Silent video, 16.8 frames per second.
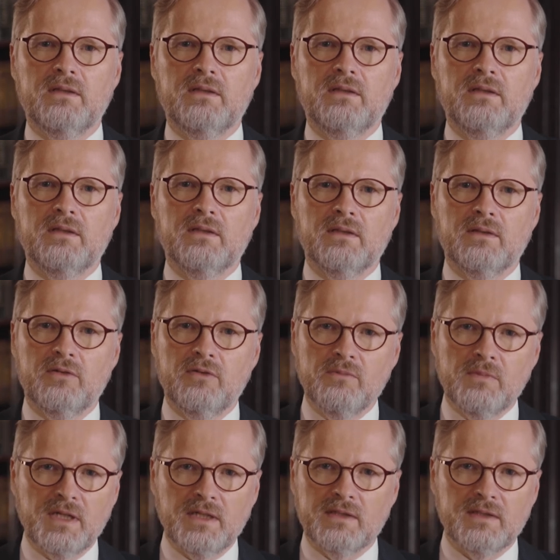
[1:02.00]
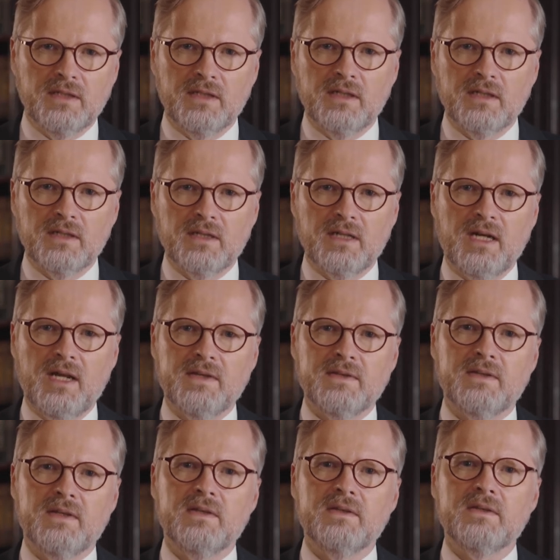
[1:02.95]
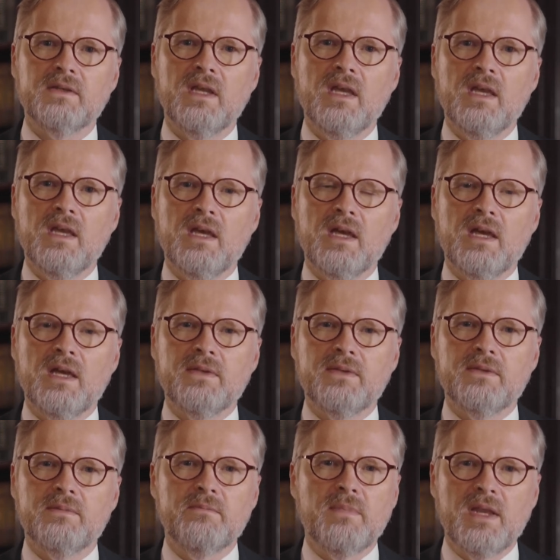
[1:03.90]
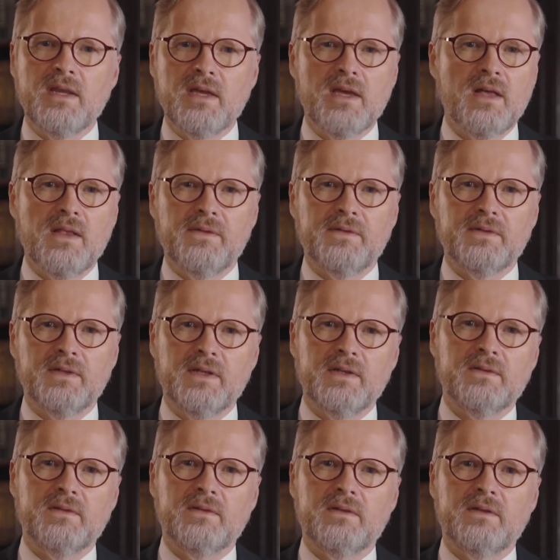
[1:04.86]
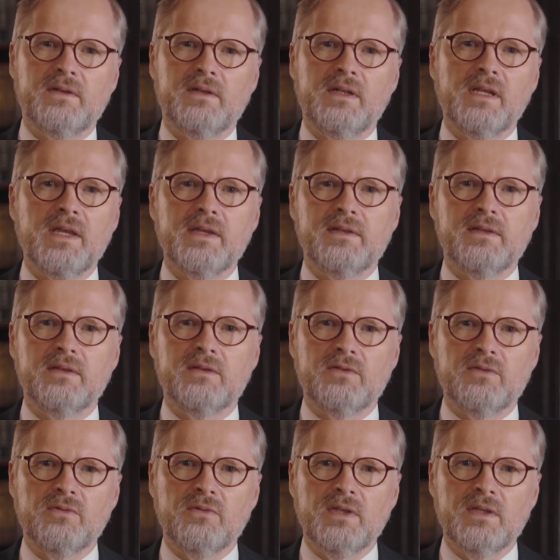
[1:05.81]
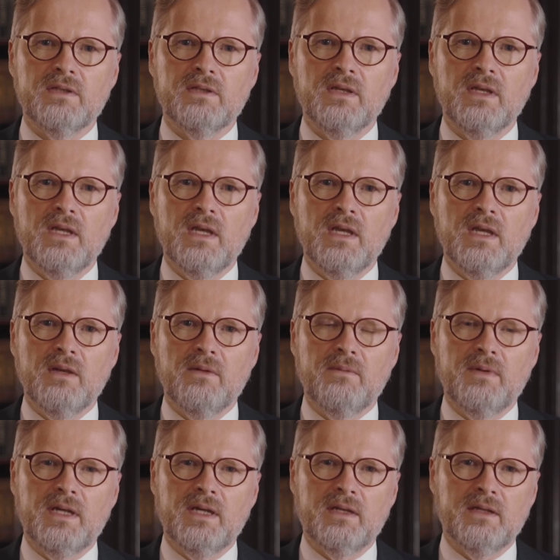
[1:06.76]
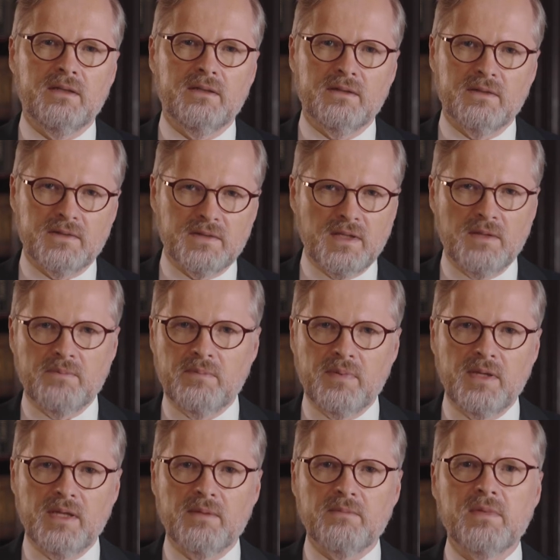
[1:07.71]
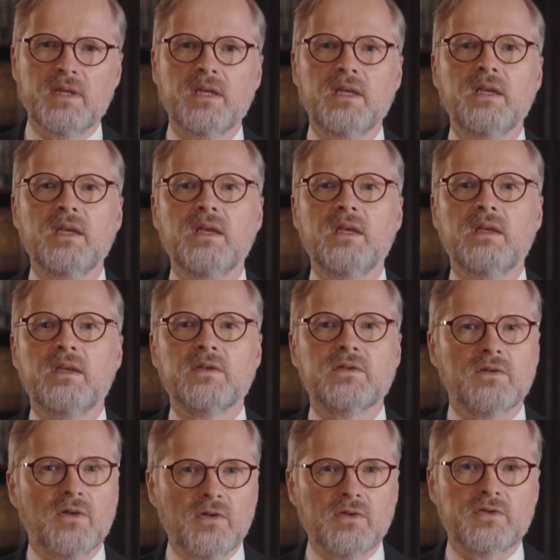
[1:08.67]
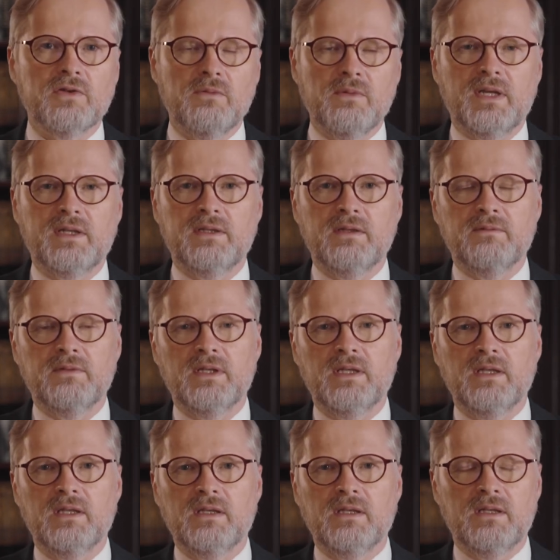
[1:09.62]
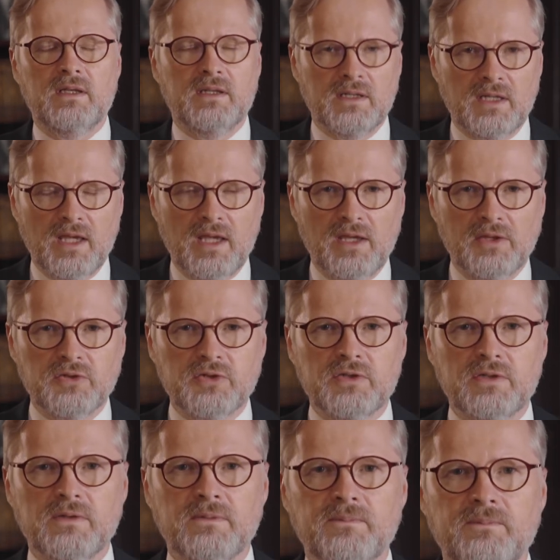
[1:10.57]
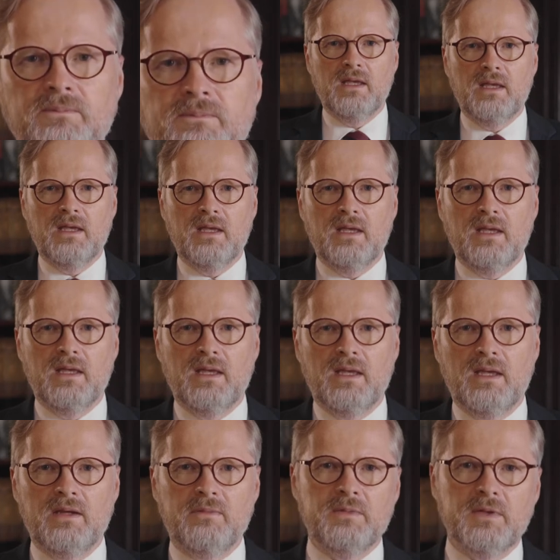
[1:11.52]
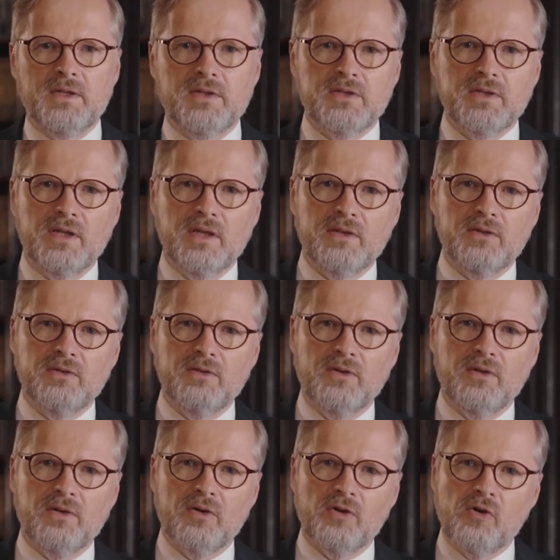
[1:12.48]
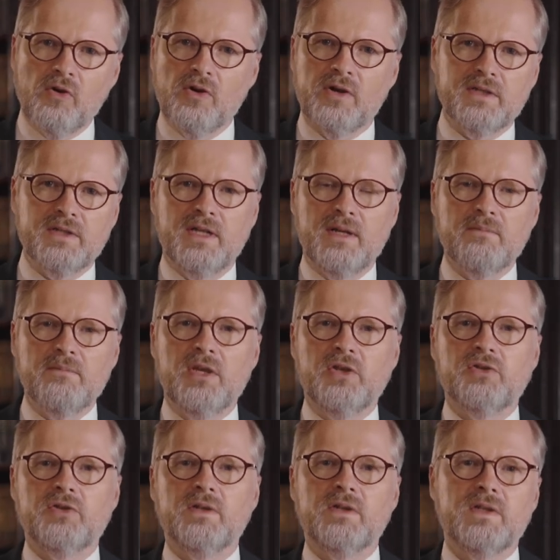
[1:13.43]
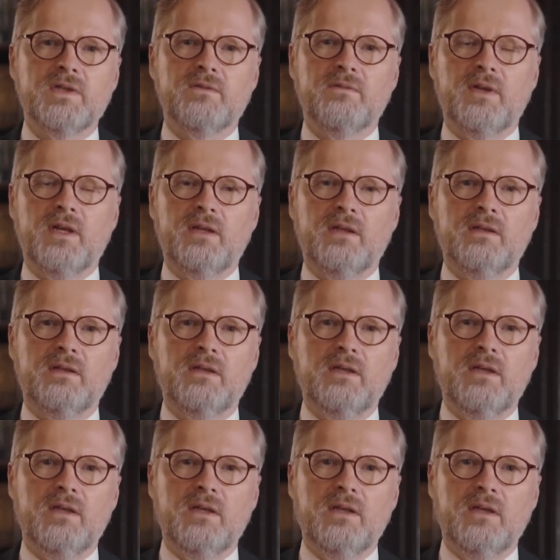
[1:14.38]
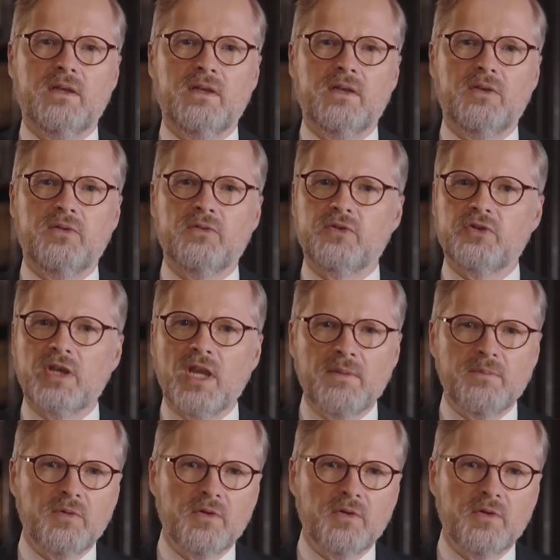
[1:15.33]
the humanitarian crisis and many health risks related to it, where CMPE is also actively engaged. I appreciate your long-term mission as well. You shape